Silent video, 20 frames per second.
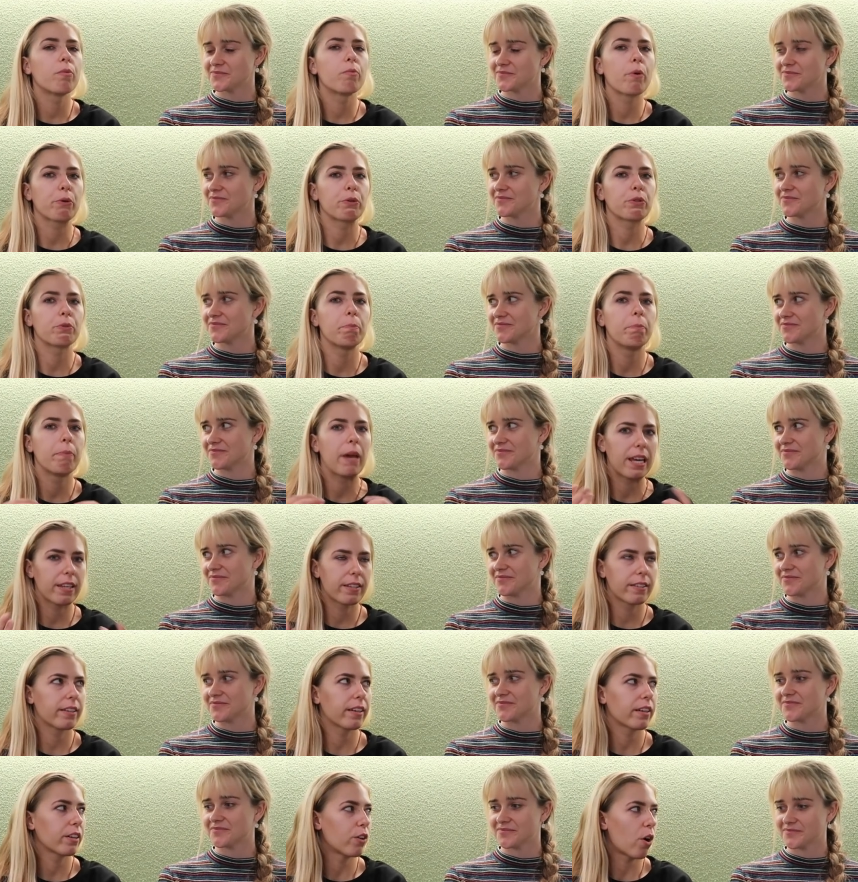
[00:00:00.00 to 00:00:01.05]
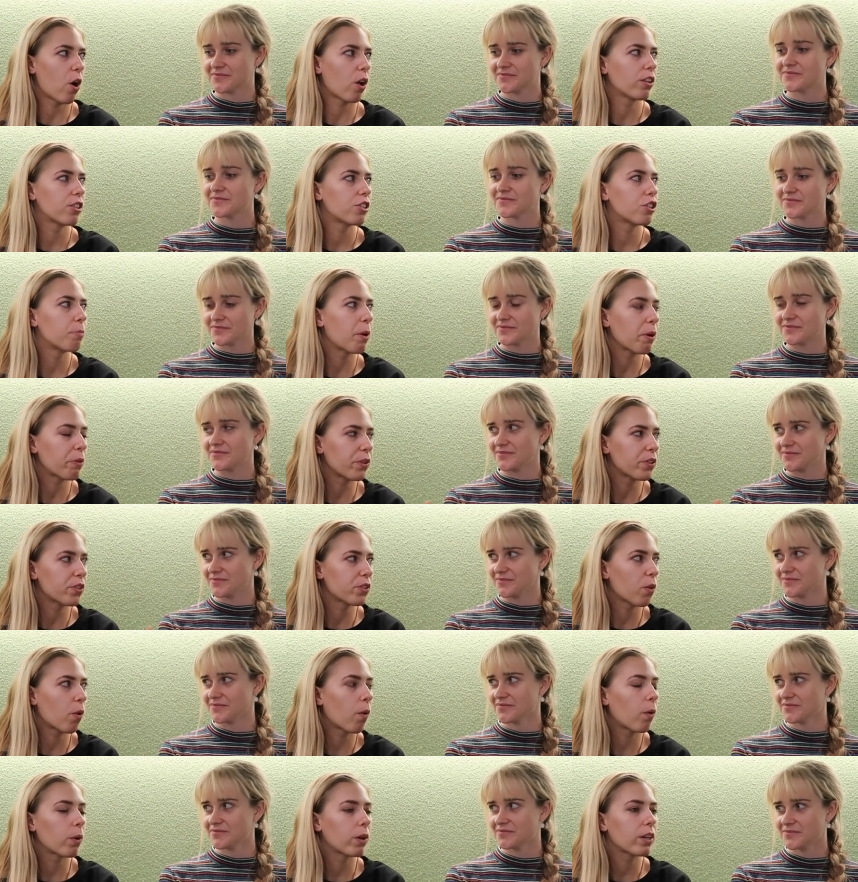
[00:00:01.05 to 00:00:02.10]
Speaker 1: the most basic knowledge about this
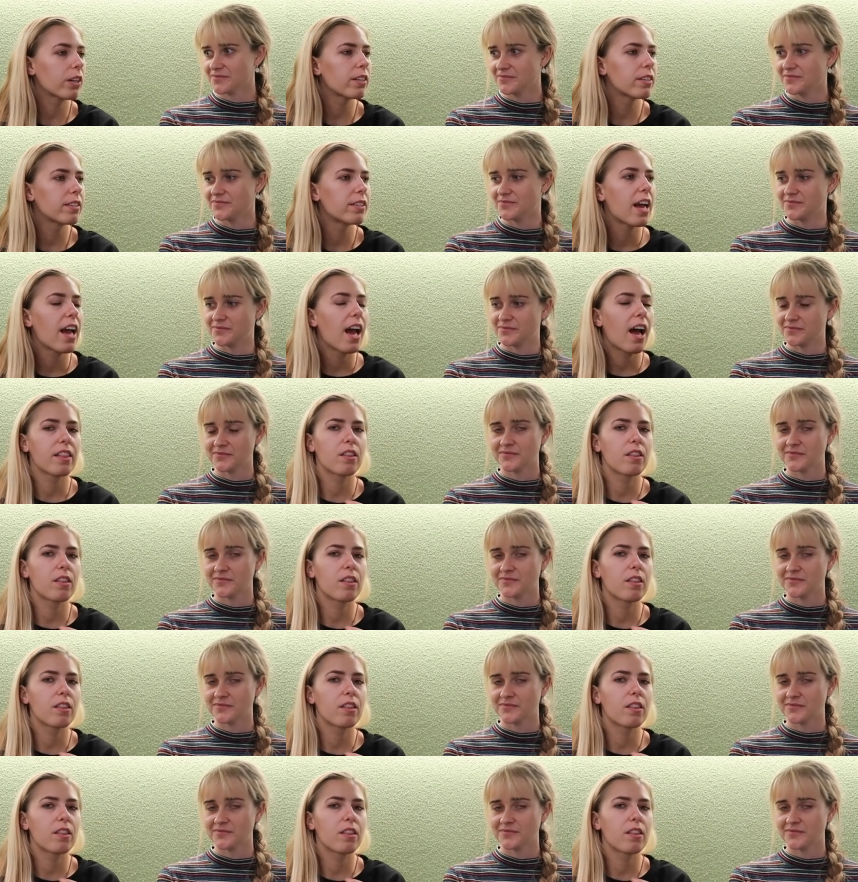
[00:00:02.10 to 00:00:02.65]
course? Mm.